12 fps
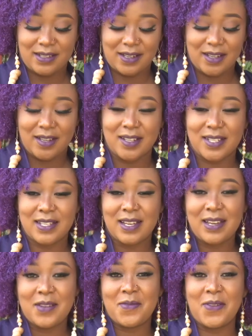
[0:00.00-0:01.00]
Girls
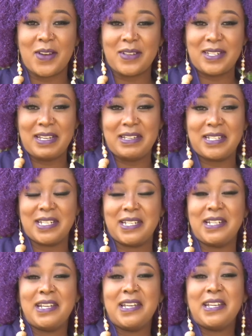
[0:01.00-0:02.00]
Foundation.
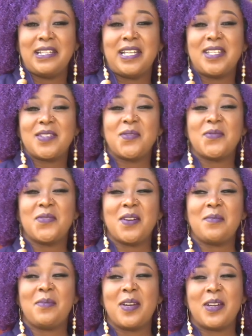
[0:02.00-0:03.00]
Let's go for a
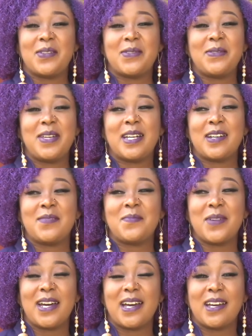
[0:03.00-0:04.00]
break, and when we come
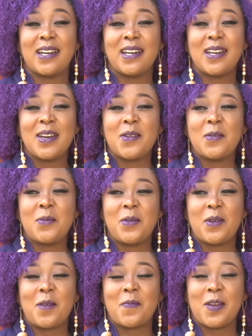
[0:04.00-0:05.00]
back, we'll be
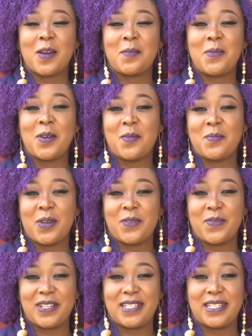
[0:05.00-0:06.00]
wrapping up here on
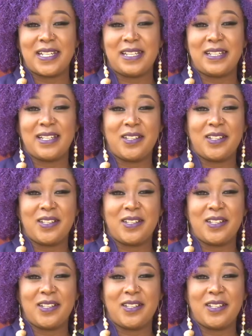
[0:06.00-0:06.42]
Breakfast Daily.